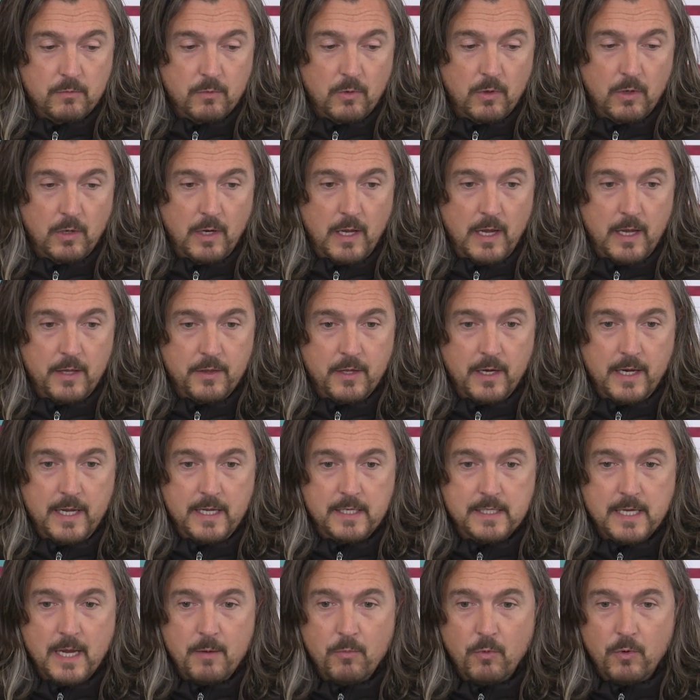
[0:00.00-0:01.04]
The
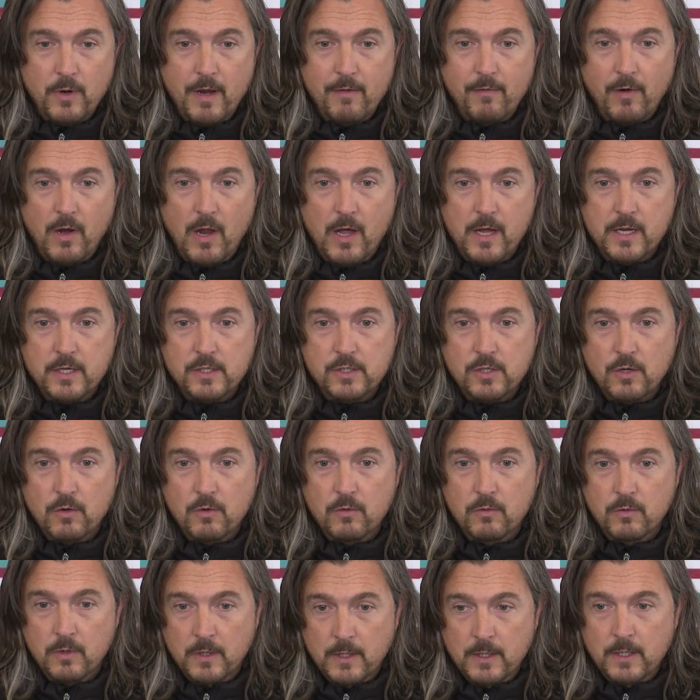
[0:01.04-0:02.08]
league table never lies,
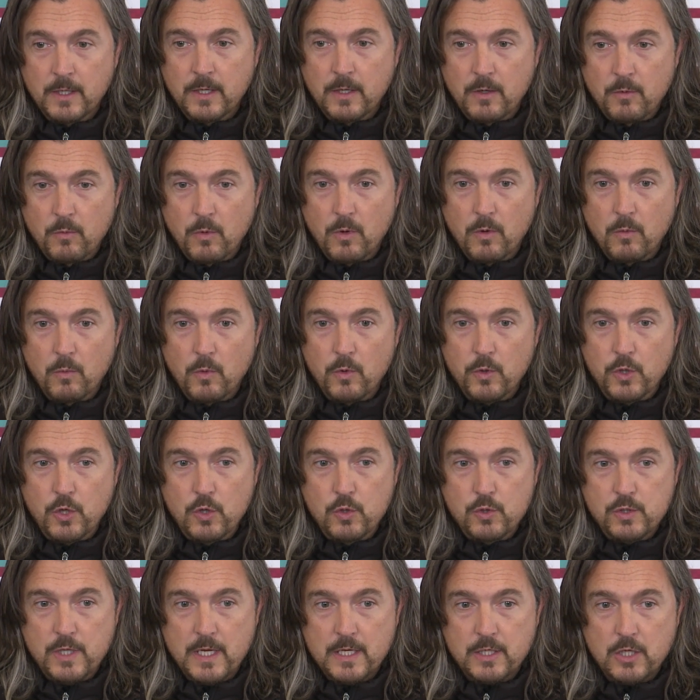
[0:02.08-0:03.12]
so we'll
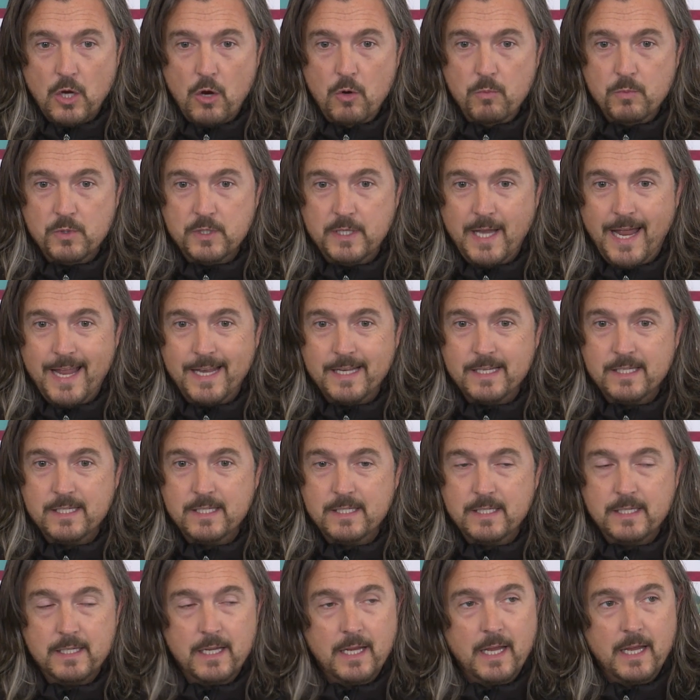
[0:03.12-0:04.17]
use this home
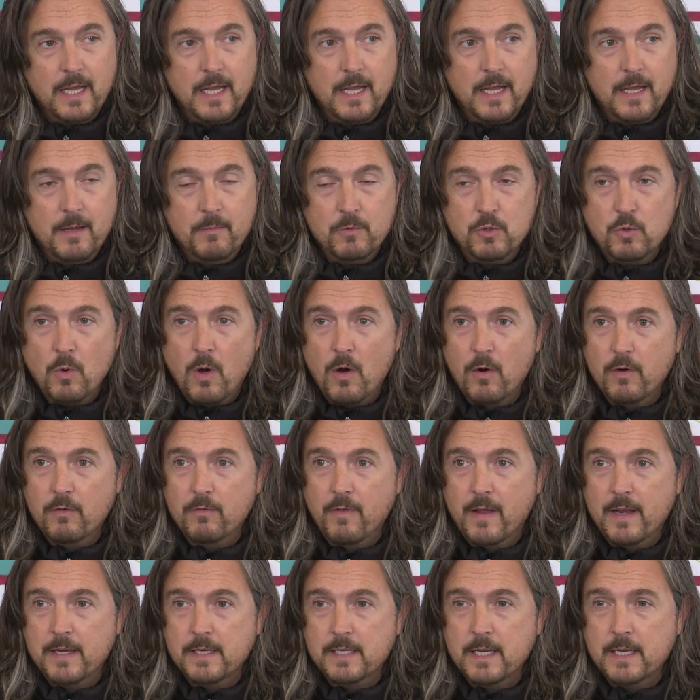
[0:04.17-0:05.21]
stance to our
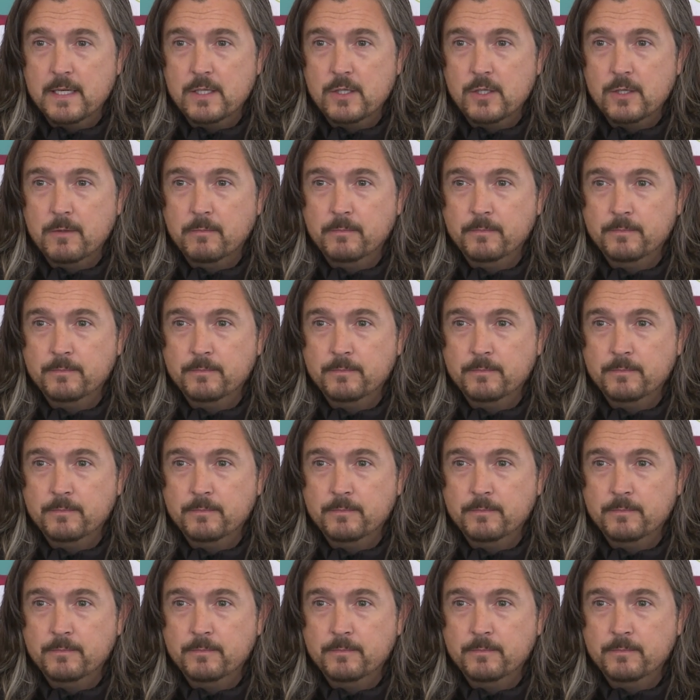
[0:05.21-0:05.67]
advantage.